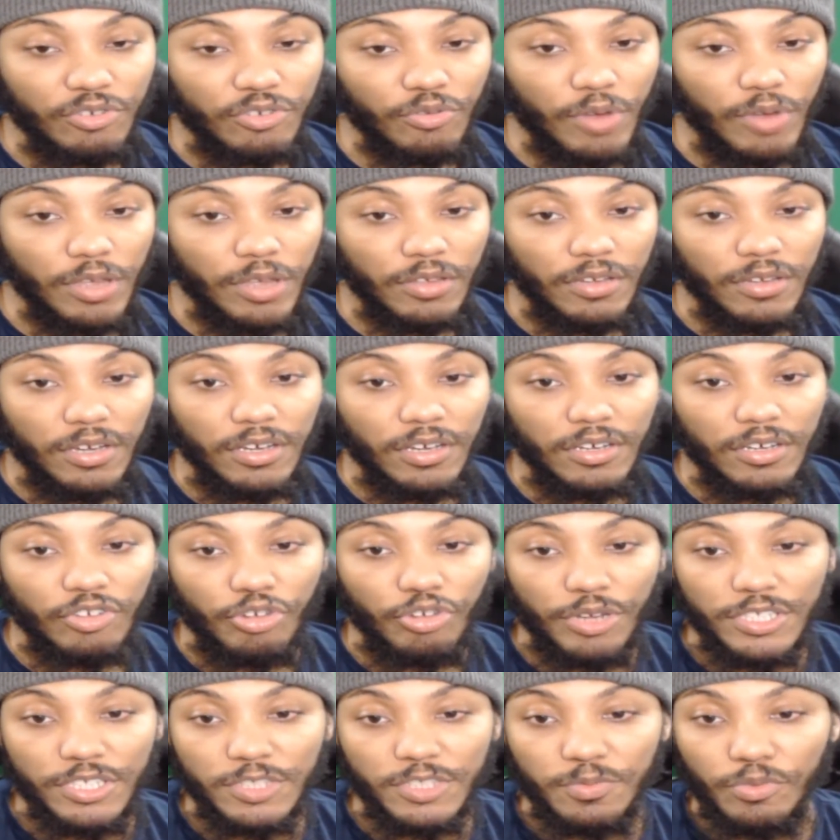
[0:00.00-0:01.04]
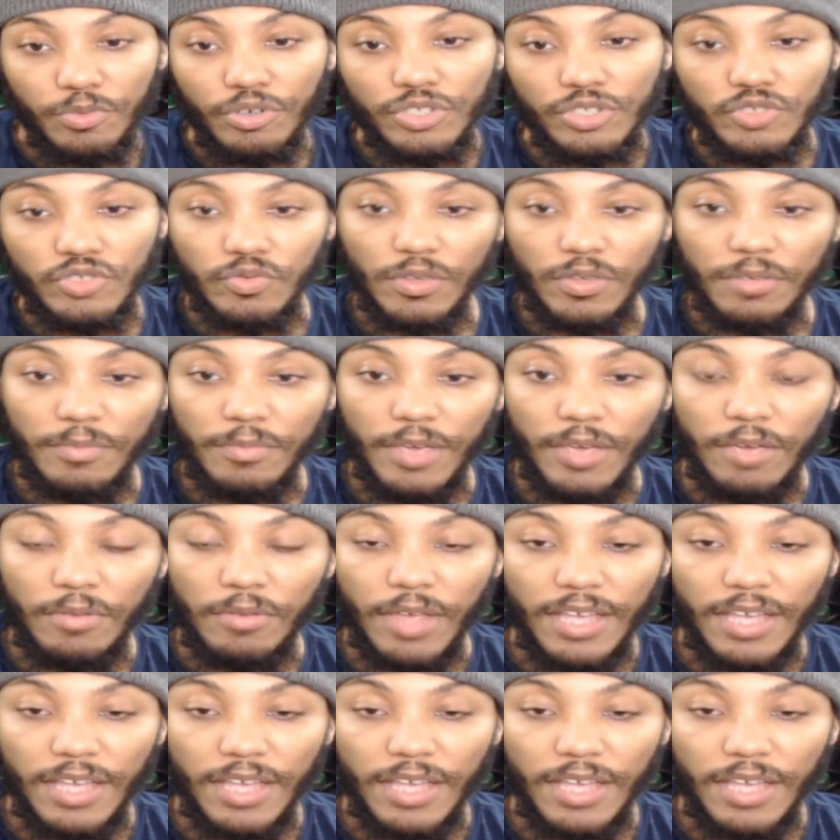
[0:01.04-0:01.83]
a great sports week, man.